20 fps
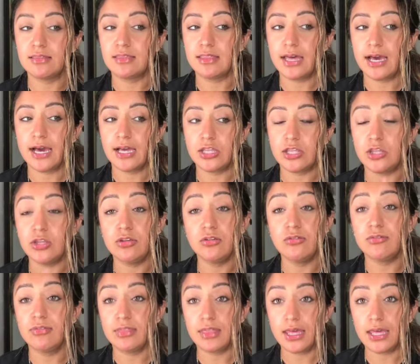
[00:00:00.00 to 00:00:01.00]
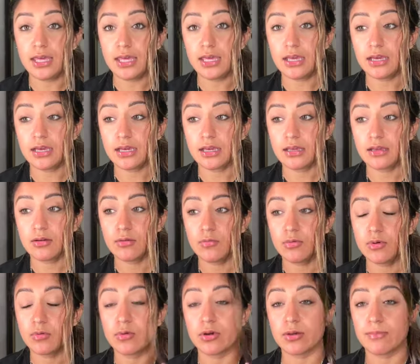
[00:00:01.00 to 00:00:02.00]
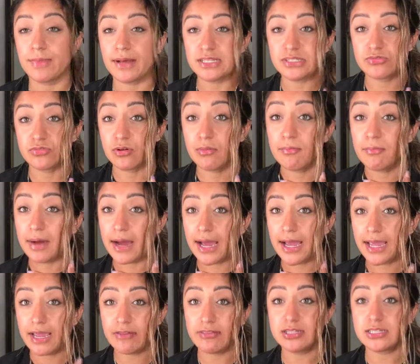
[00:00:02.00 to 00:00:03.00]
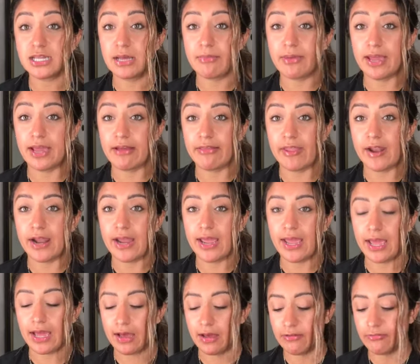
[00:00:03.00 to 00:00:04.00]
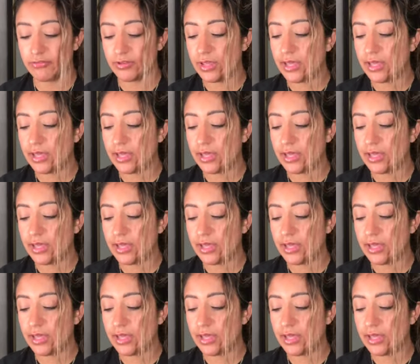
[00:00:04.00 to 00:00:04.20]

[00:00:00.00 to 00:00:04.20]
that you think would work best for my hair, the type of hair that I have,